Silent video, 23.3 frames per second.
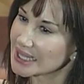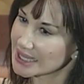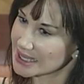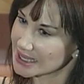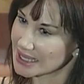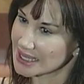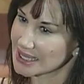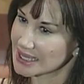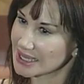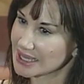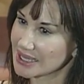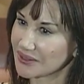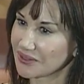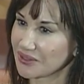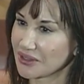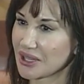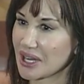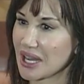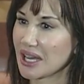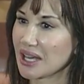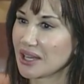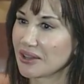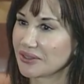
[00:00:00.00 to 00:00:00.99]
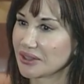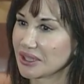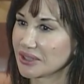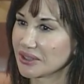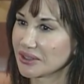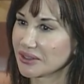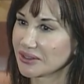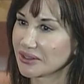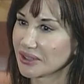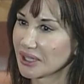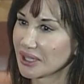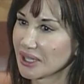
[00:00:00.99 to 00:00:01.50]
to the different
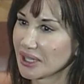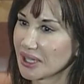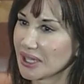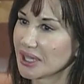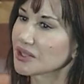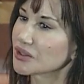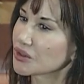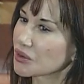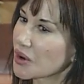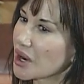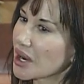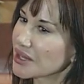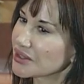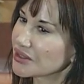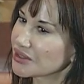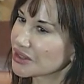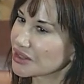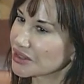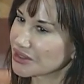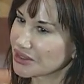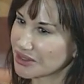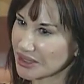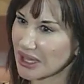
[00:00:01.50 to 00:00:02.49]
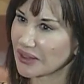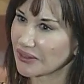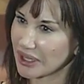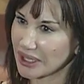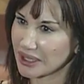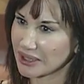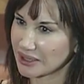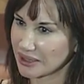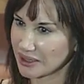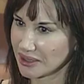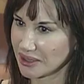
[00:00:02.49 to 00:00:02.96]
heavens and tries to sell it